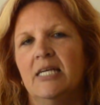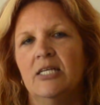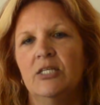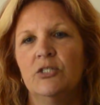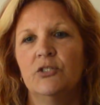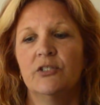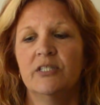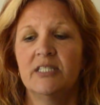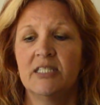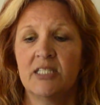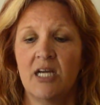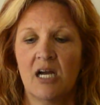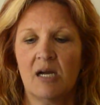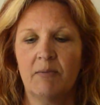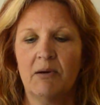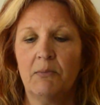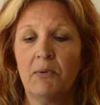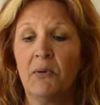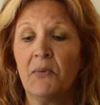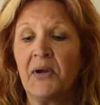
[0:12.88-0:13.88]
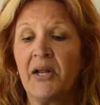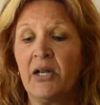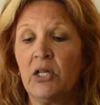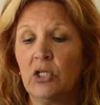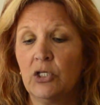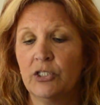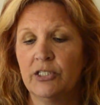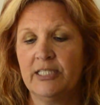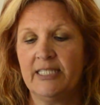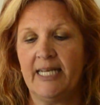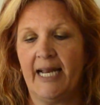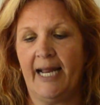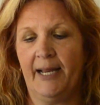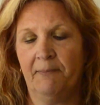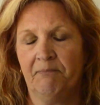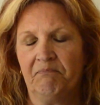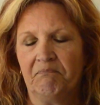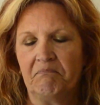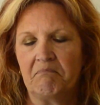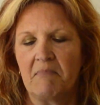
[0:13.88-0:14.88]
So let's talk about what we're going to learn today.
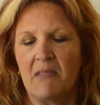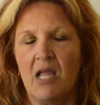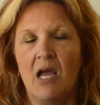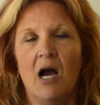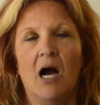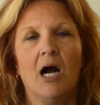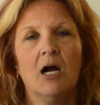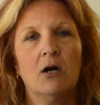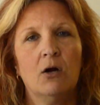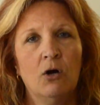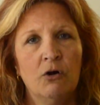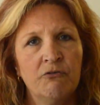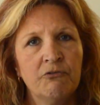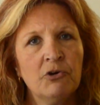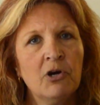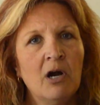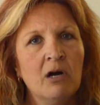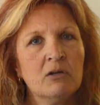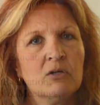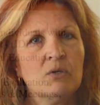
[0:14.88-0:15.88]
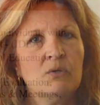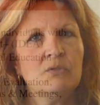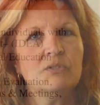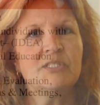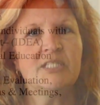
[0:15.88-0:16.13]
Our overall goal